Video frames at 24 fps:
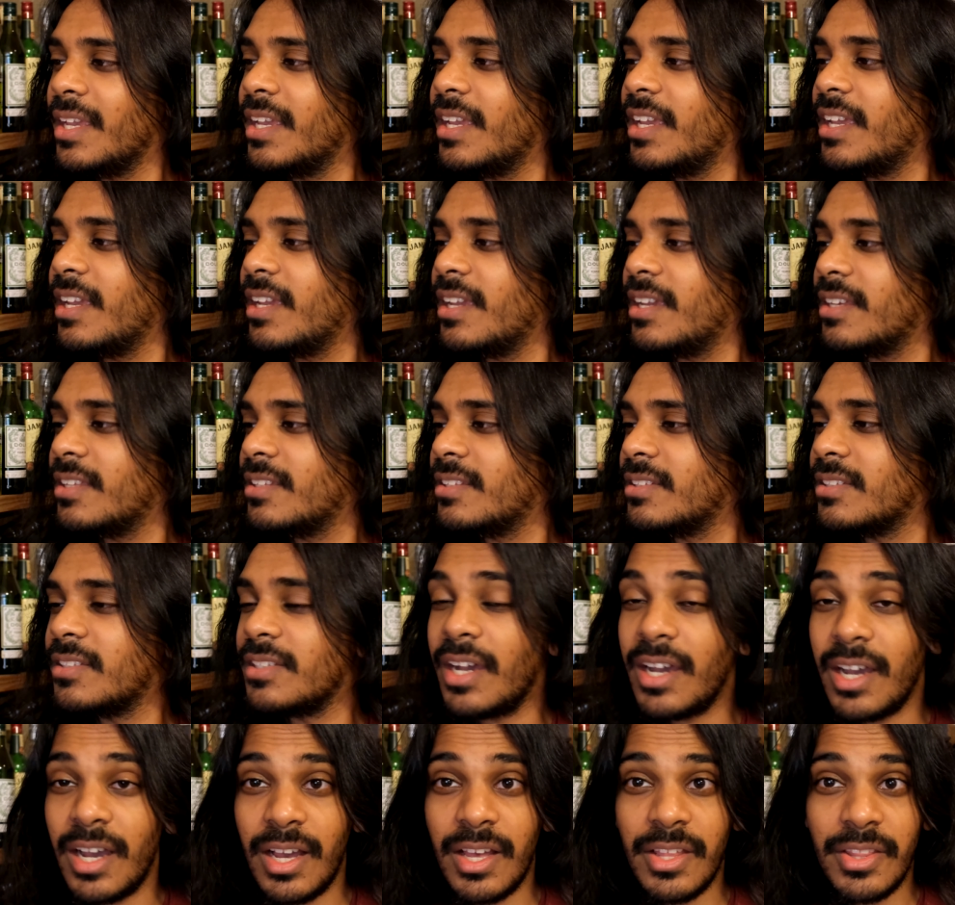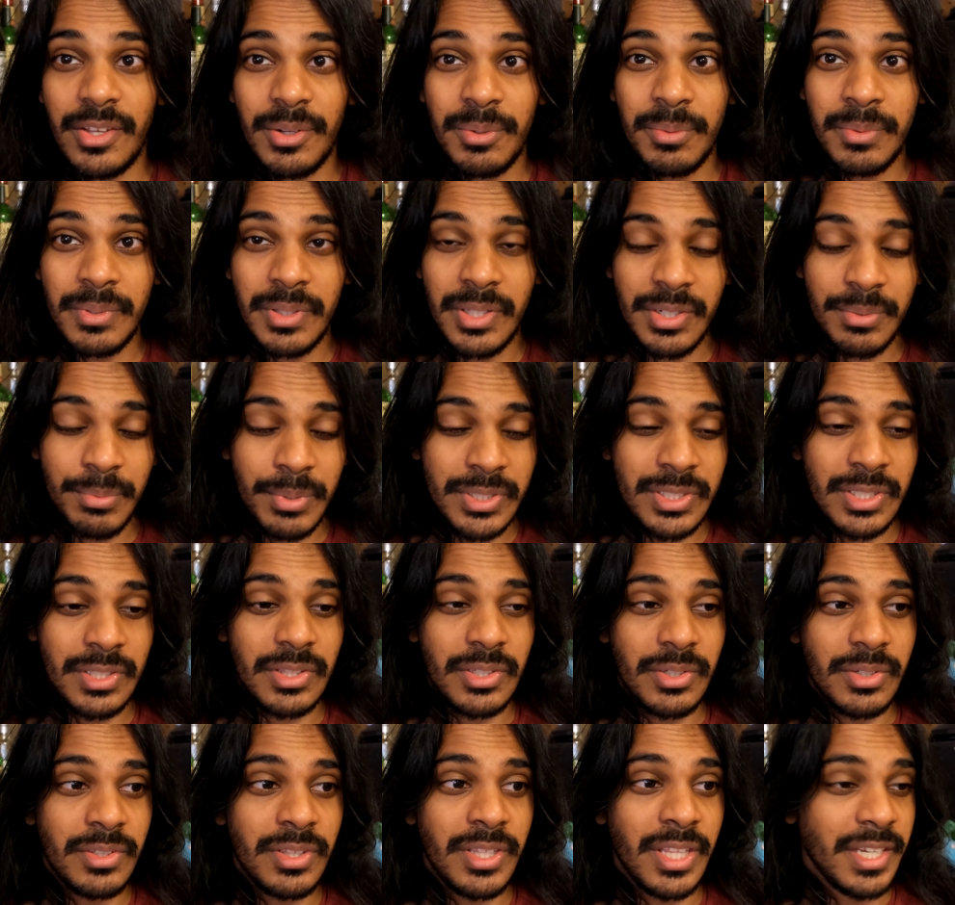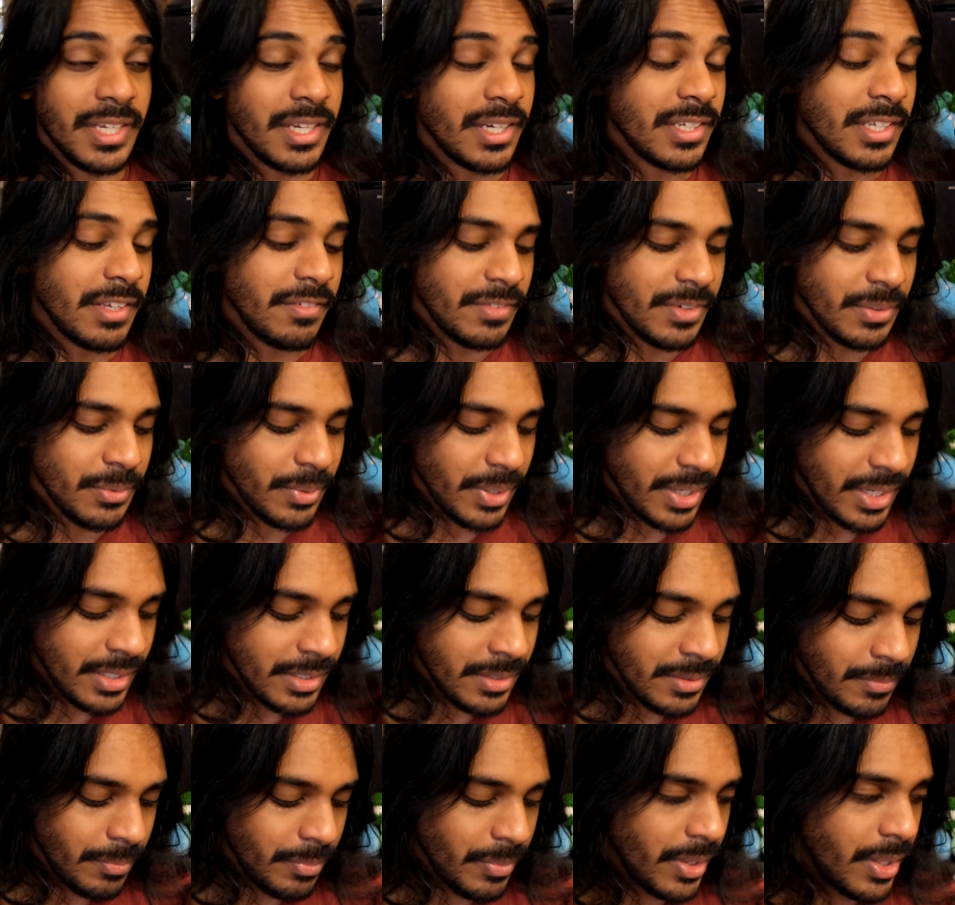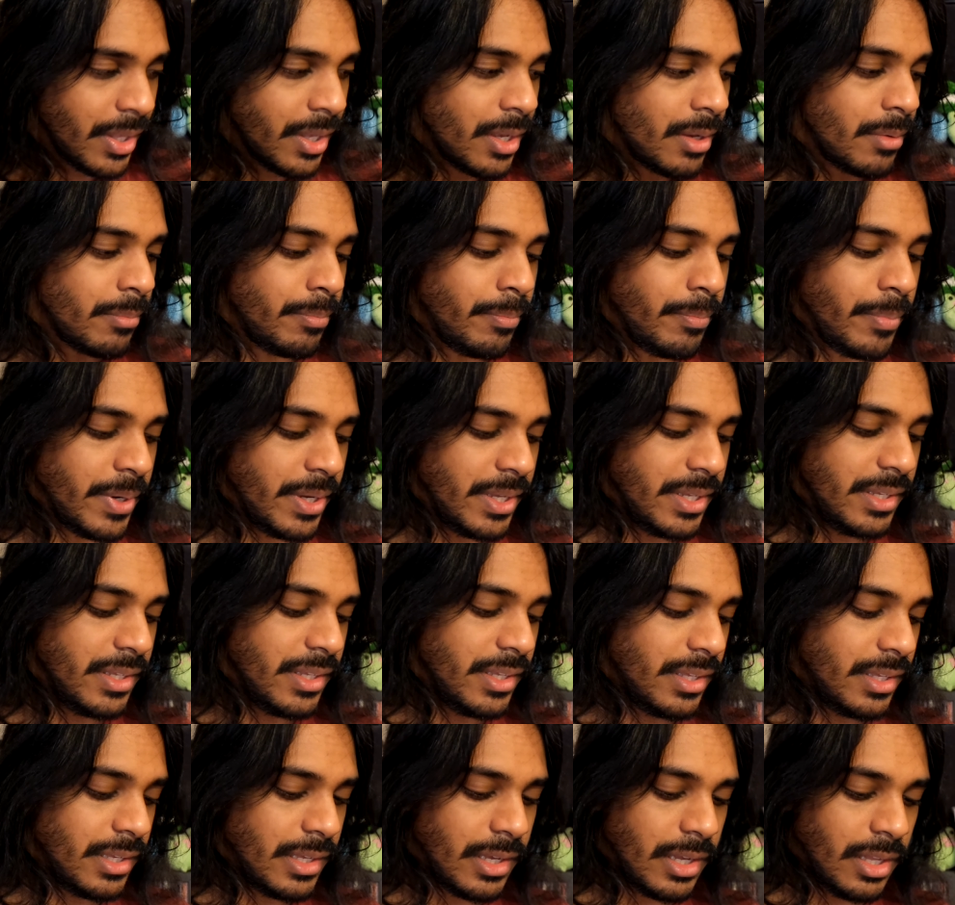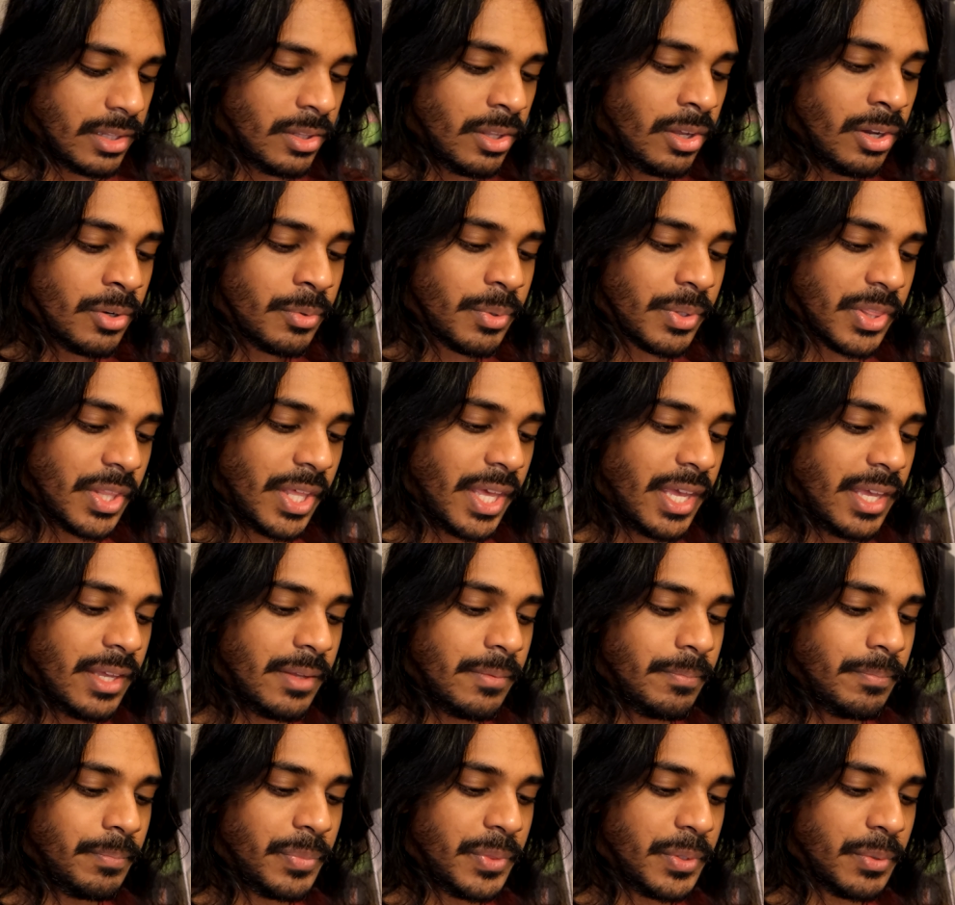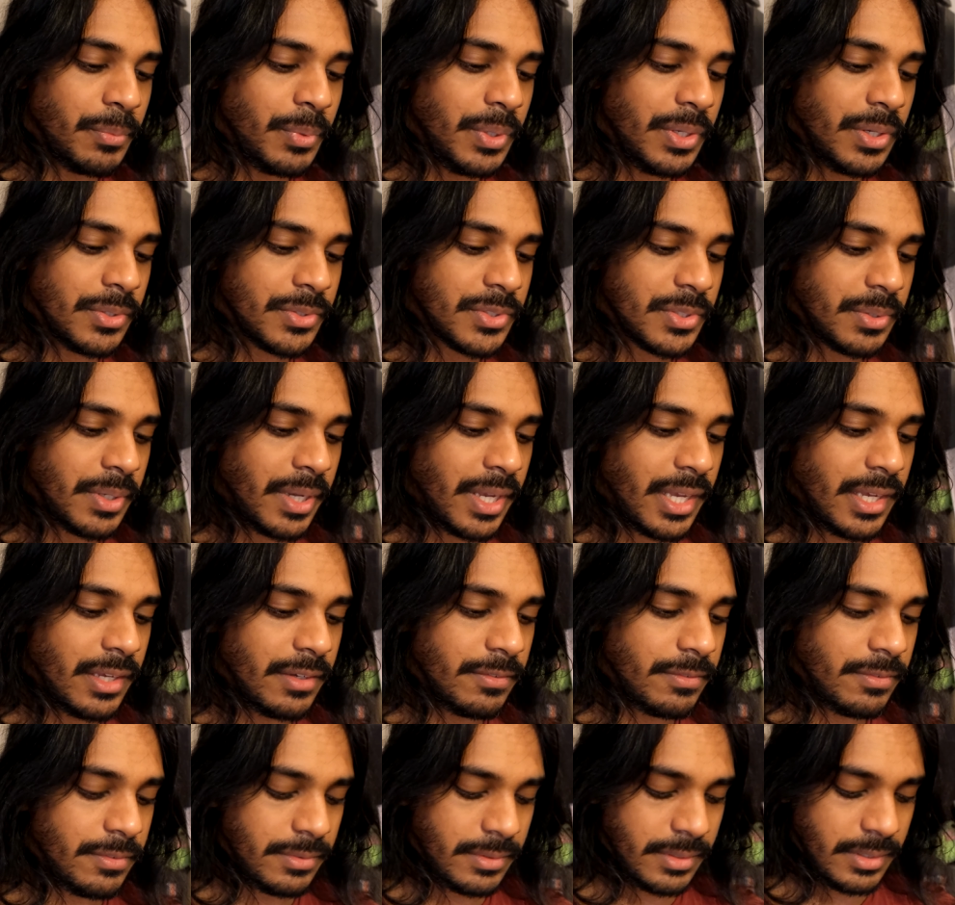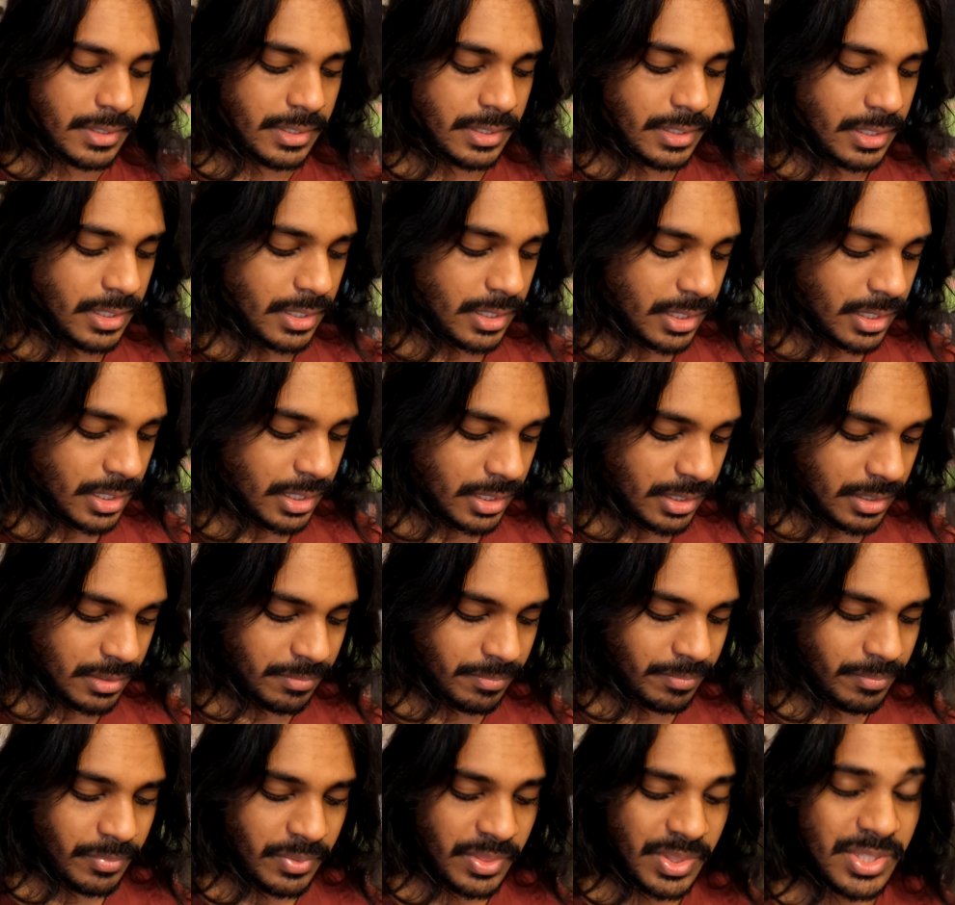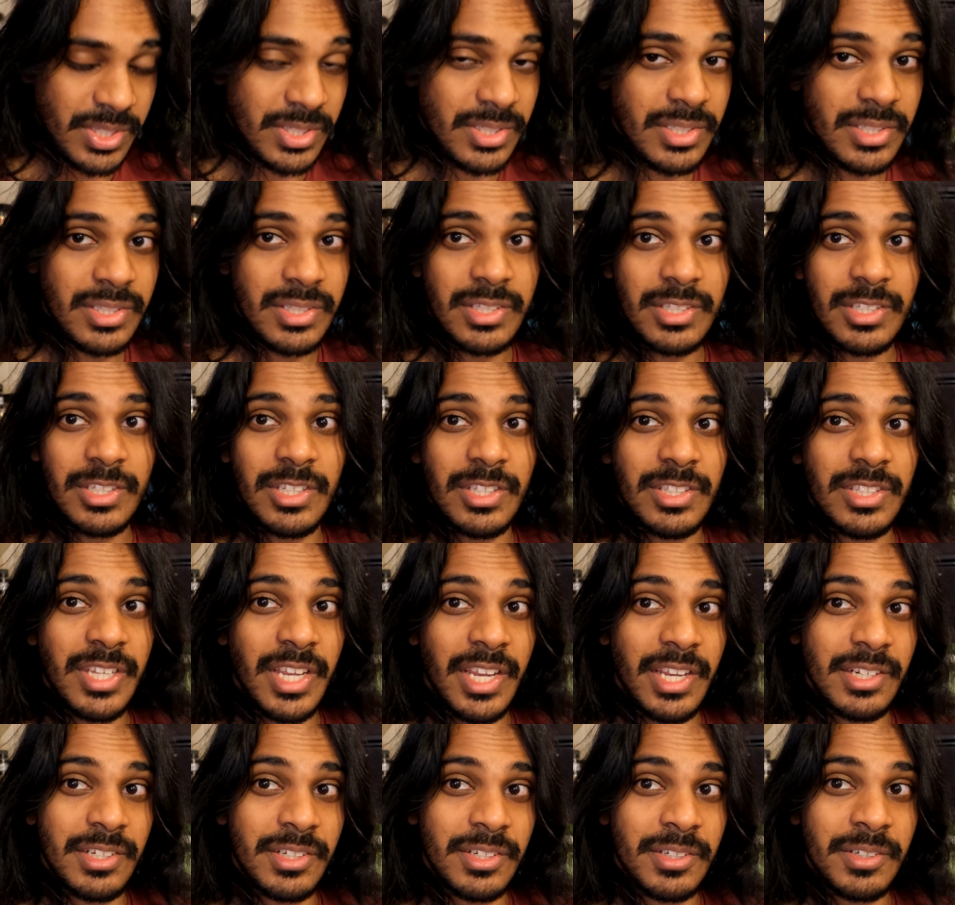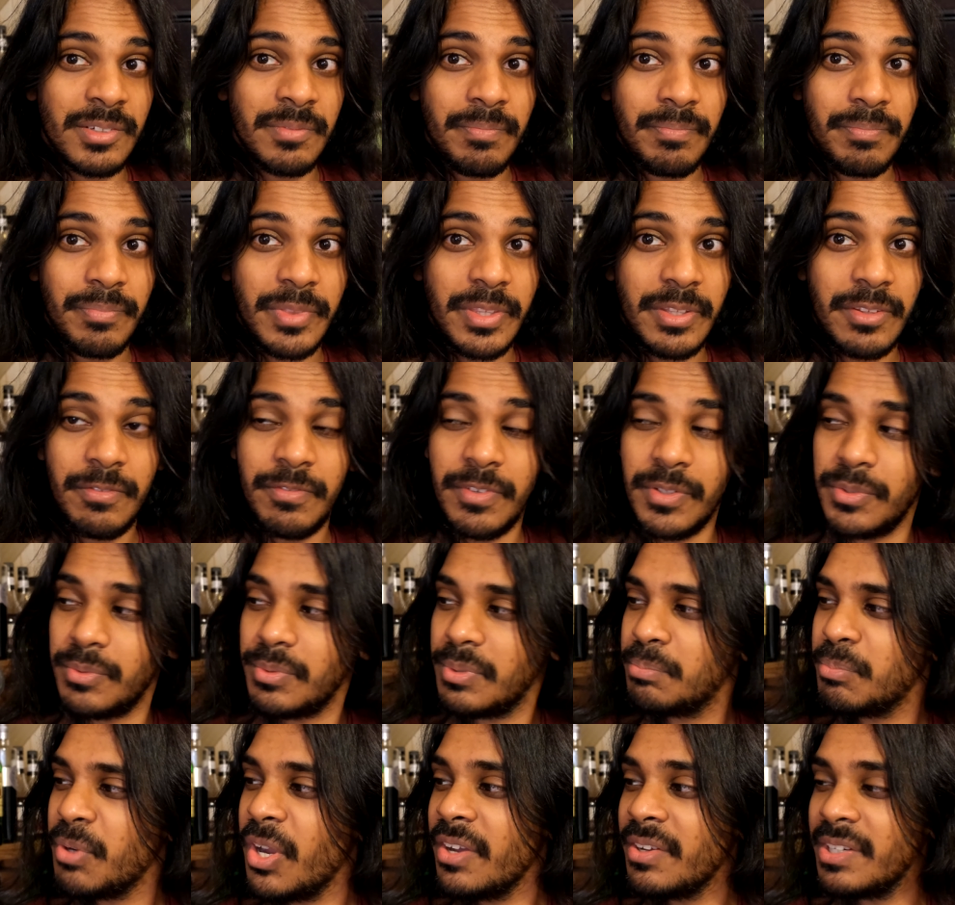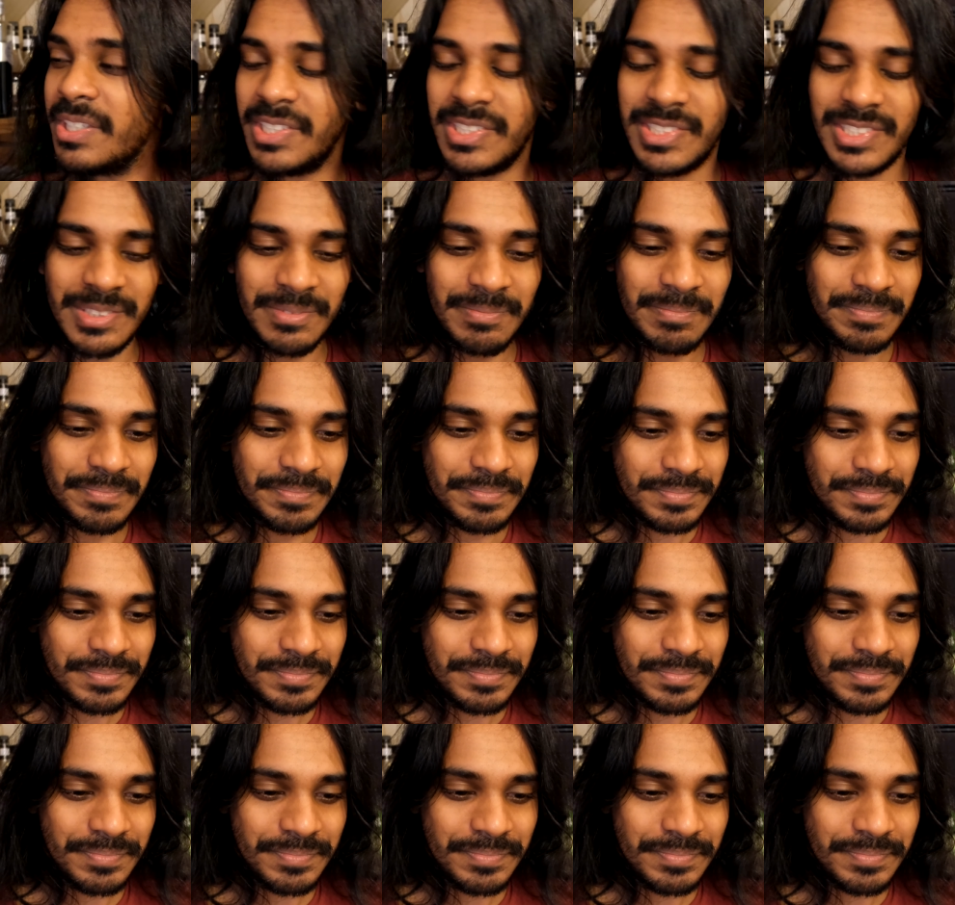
And uh, there, there was a third that got given away, but along with that, we also have uh, this container filled with brownies.